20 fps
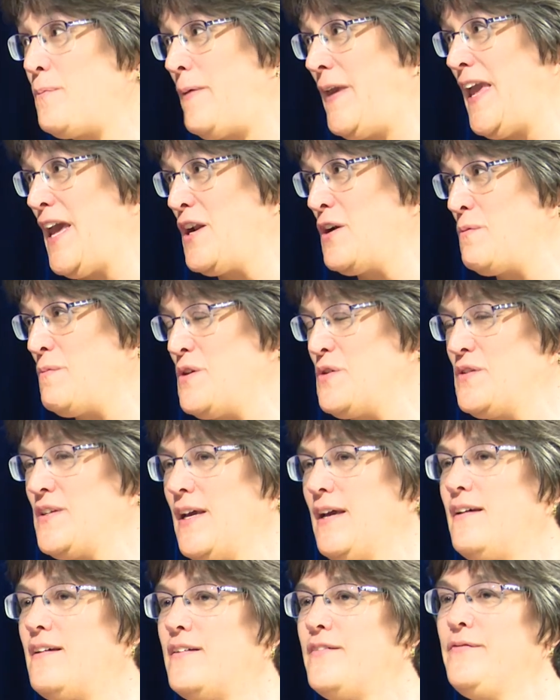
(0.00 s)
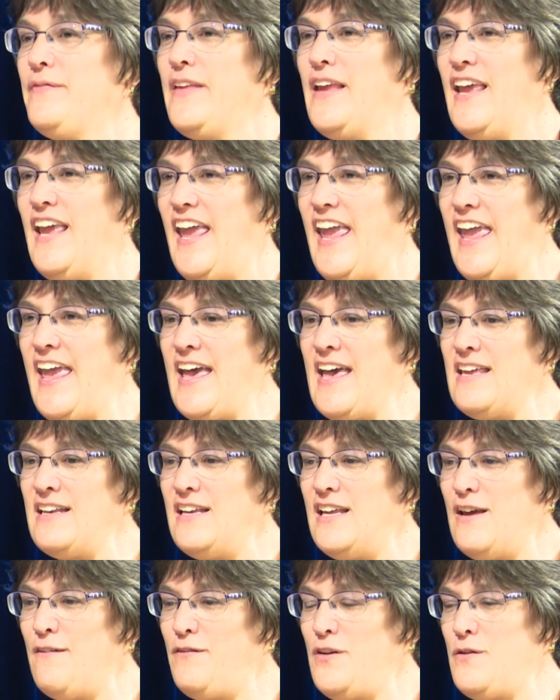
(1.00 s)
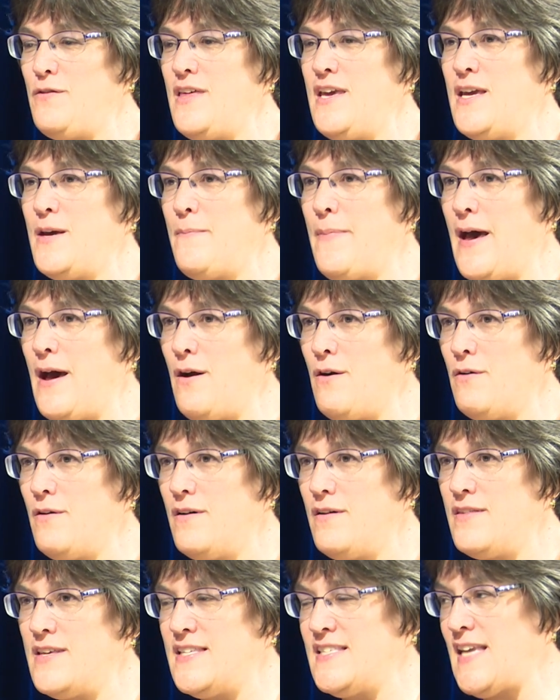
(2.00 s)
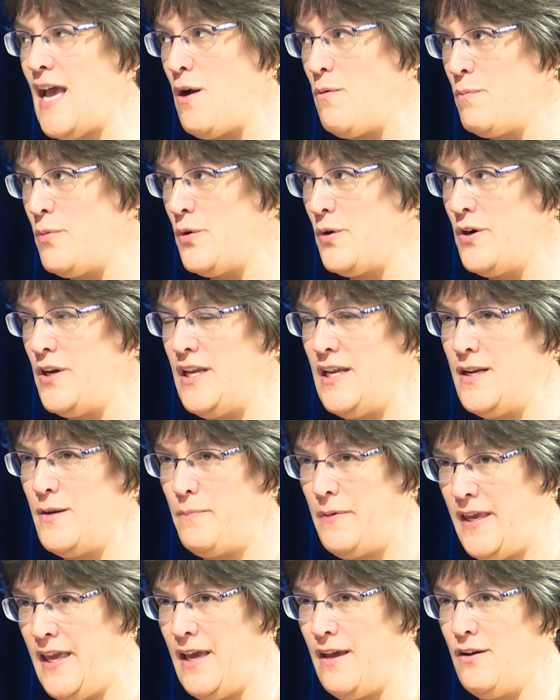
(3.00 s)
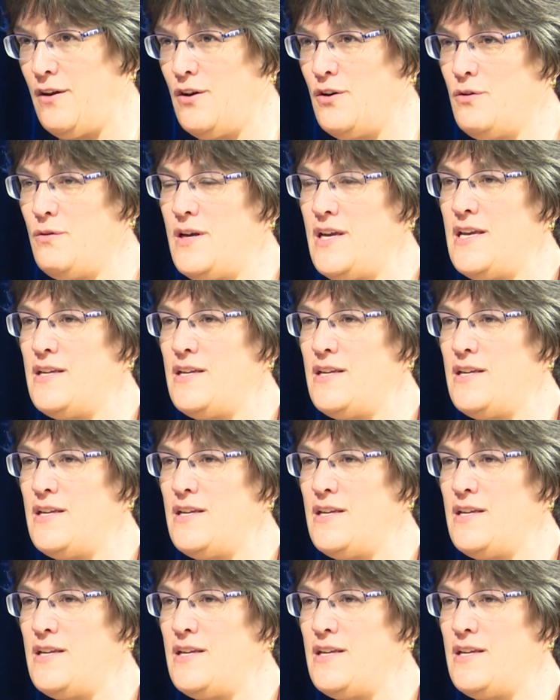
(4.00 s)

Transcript: piano music. And if you think about the soundboard in a piano,